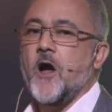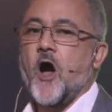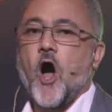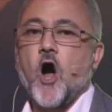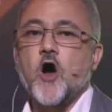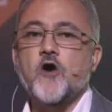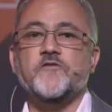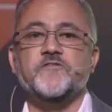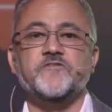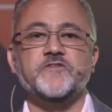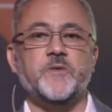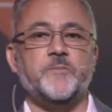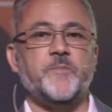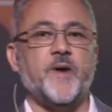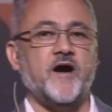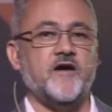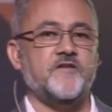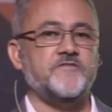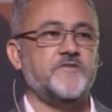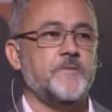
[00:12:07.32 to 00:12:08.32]
over and
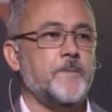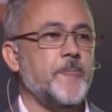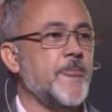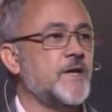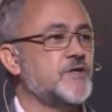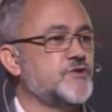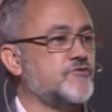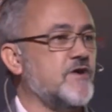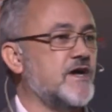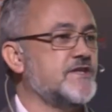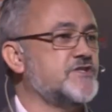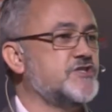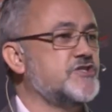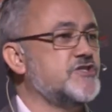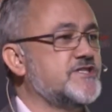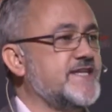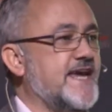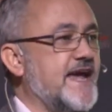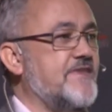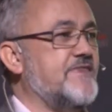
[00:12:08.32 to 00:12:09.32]
above trying to
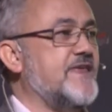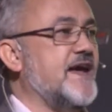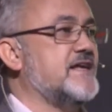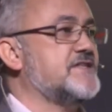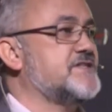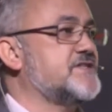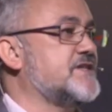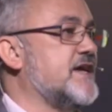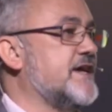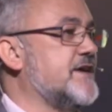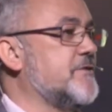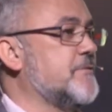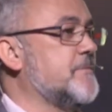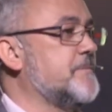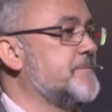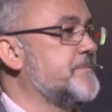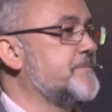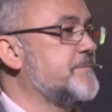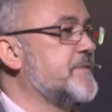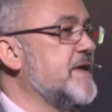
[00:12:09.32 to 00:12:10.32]
just get that sale.
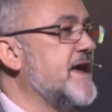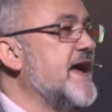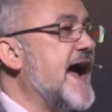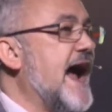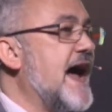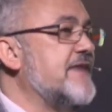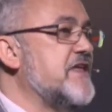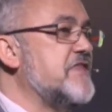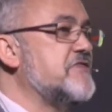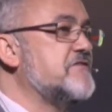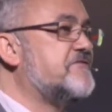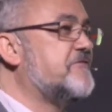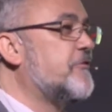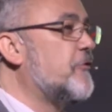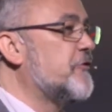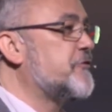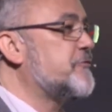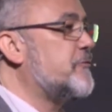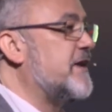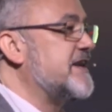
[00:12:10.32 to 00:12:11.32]
And then the
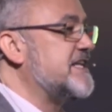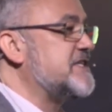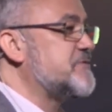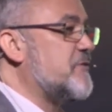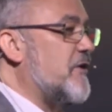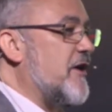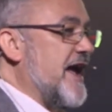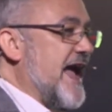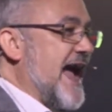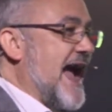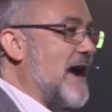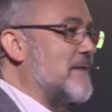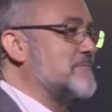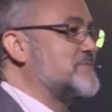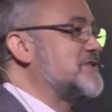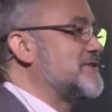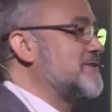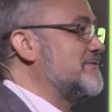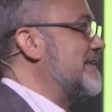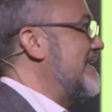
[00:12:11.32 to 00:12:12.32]
fourth one is what I
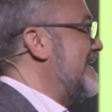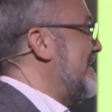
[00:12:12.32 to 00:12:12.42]
absolutely